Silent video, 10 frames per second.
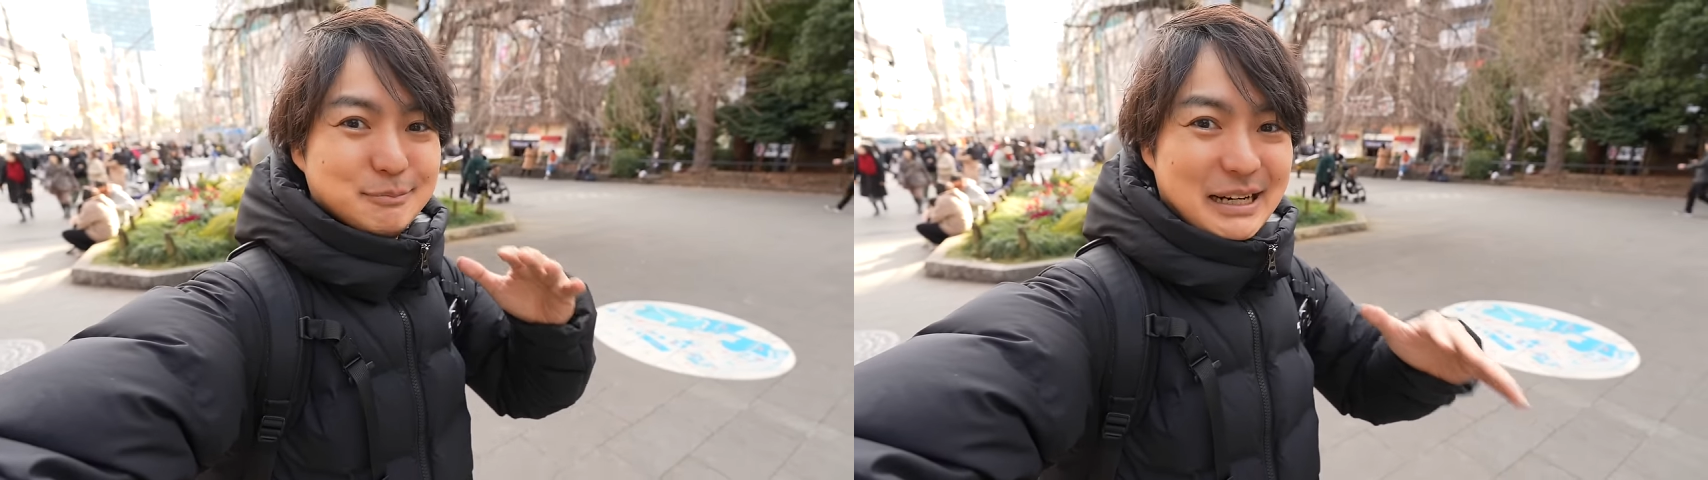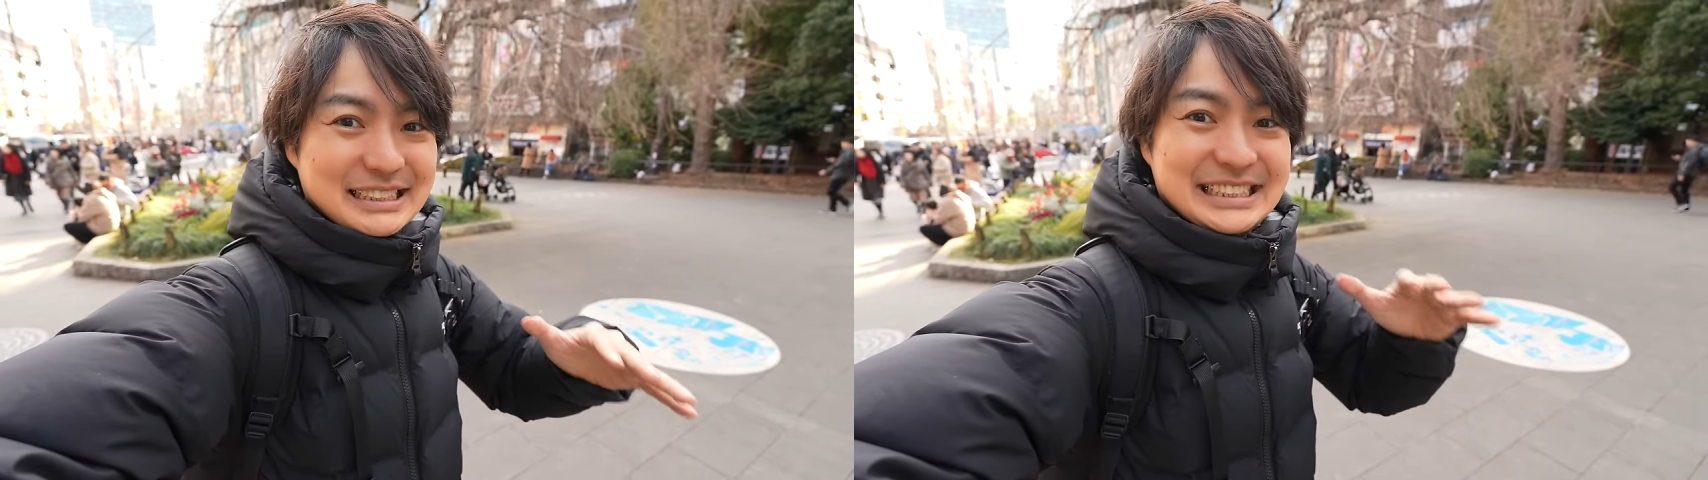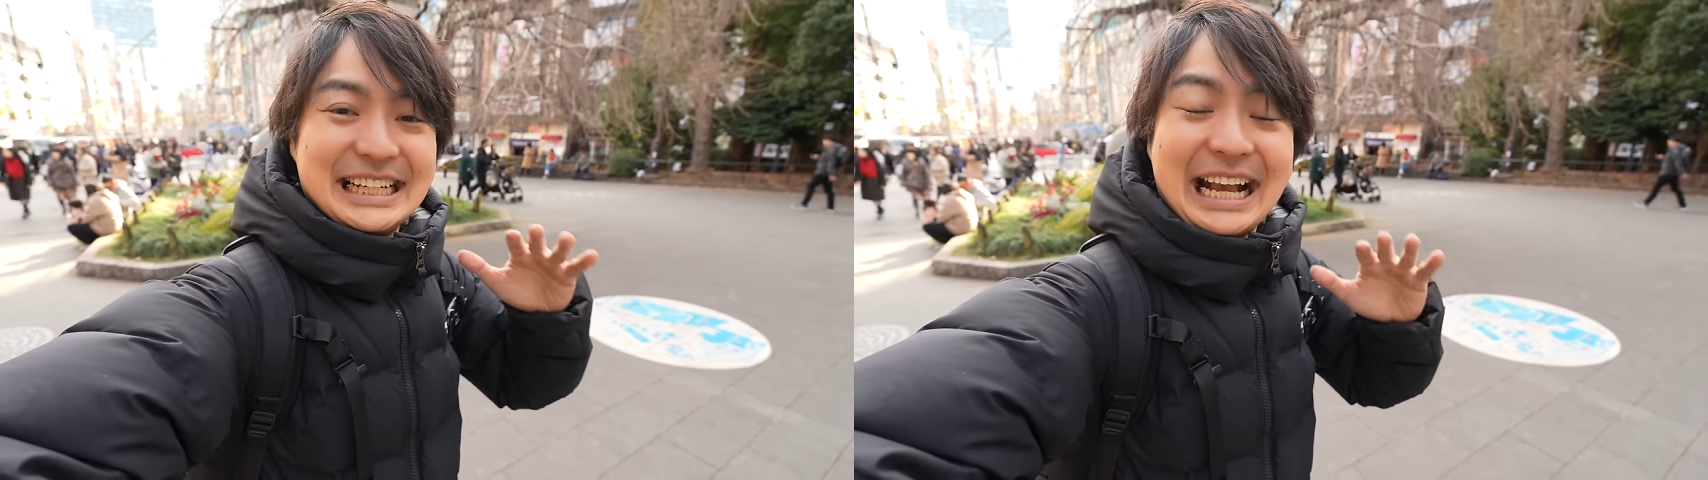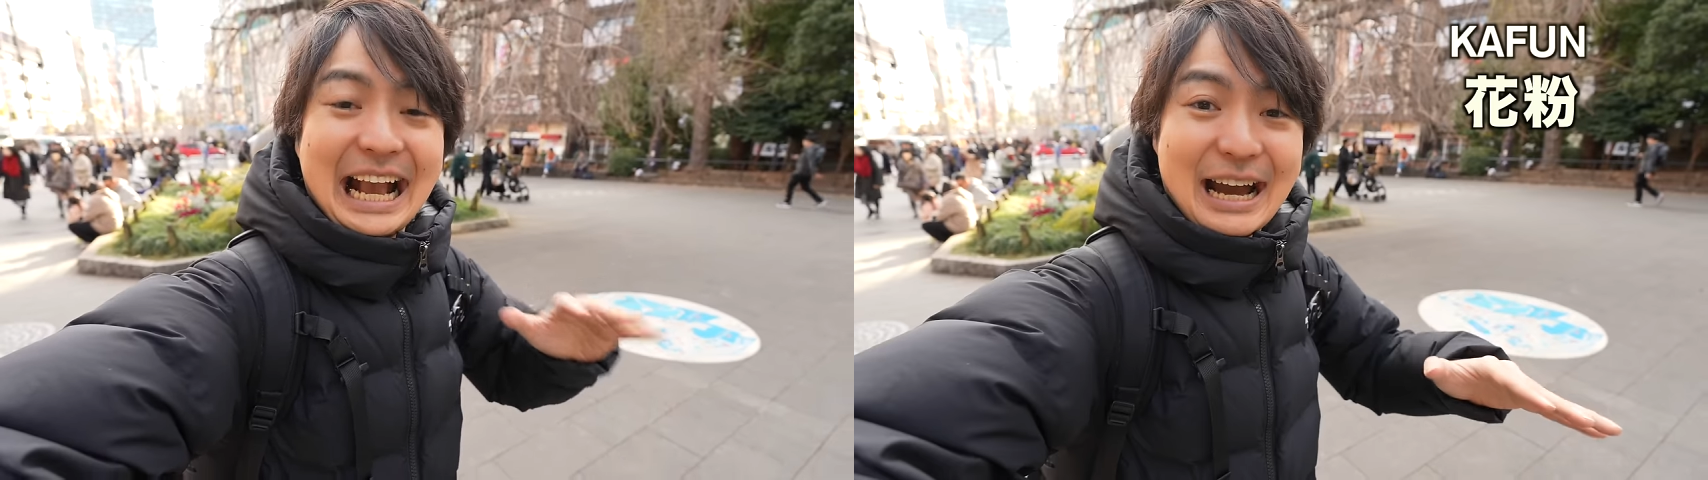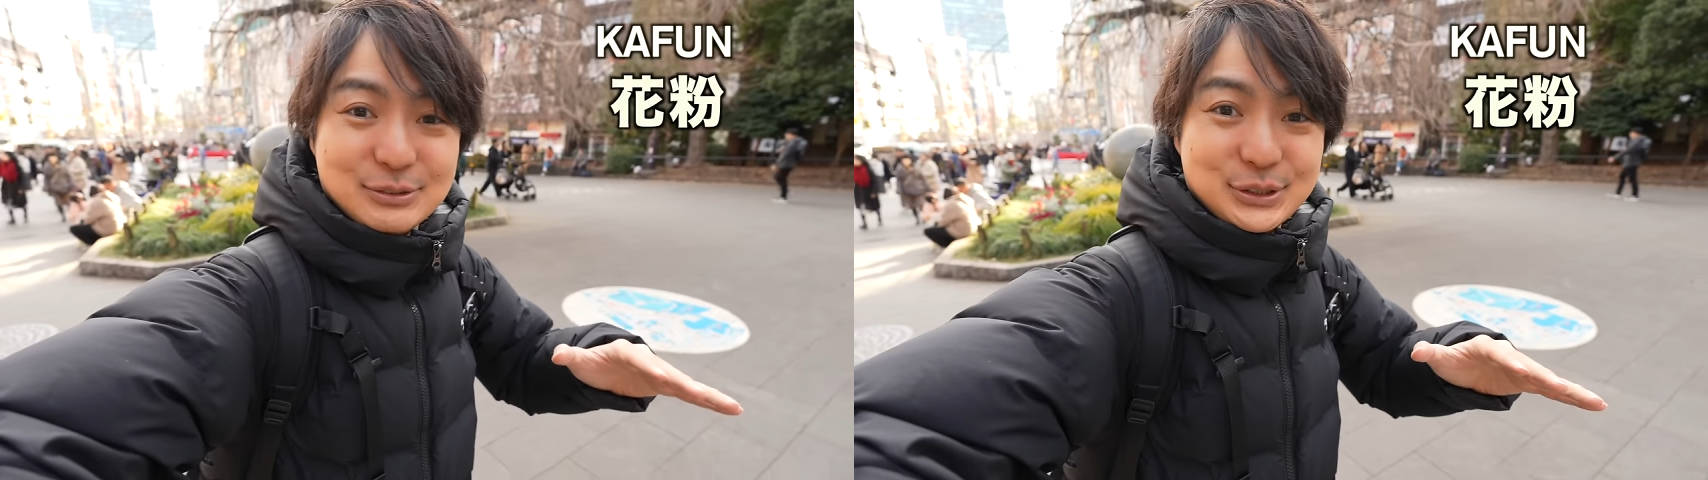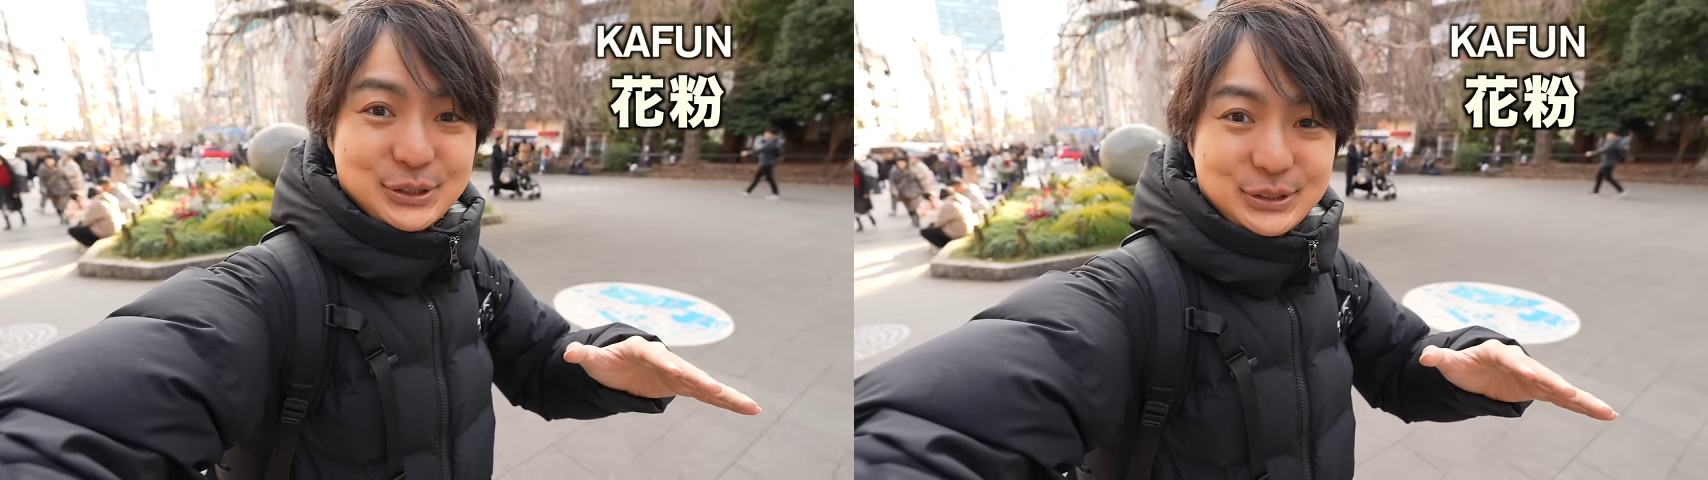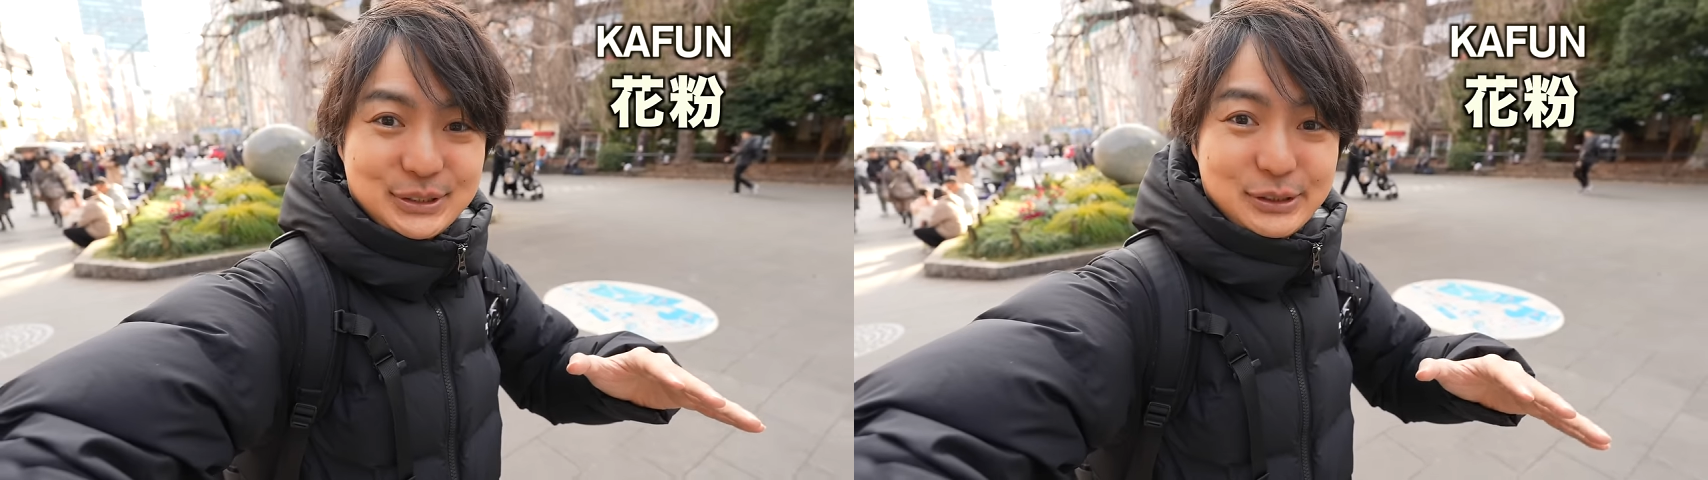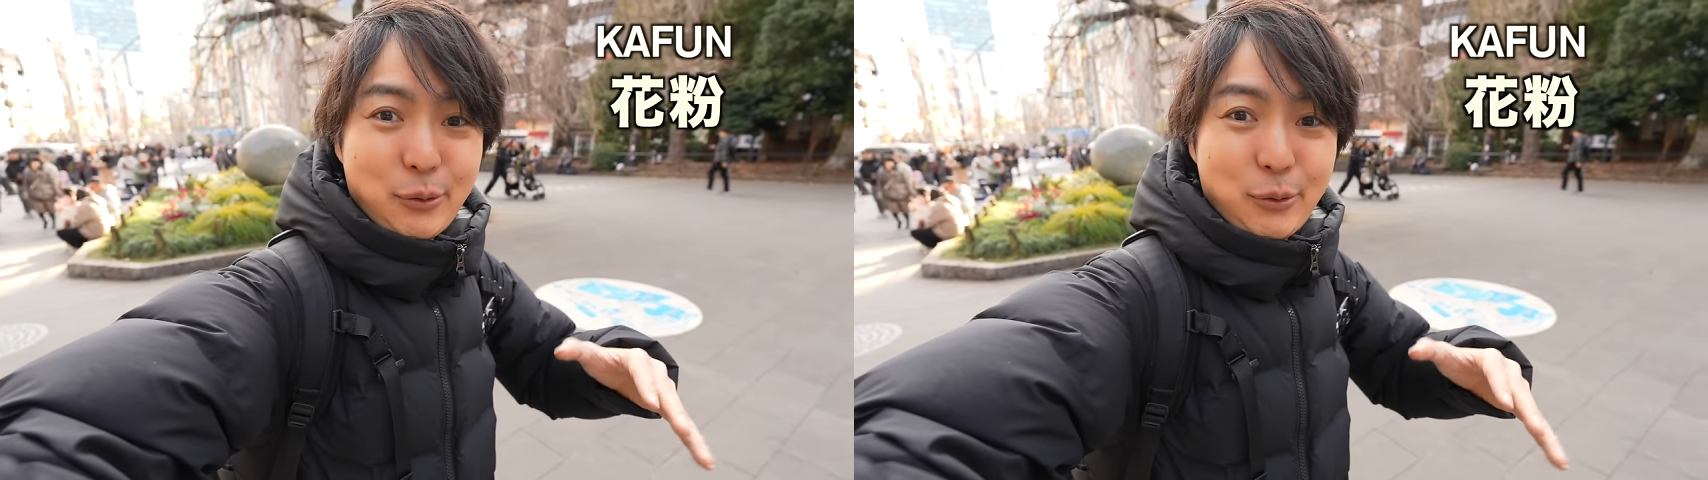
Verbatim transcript: much kafun,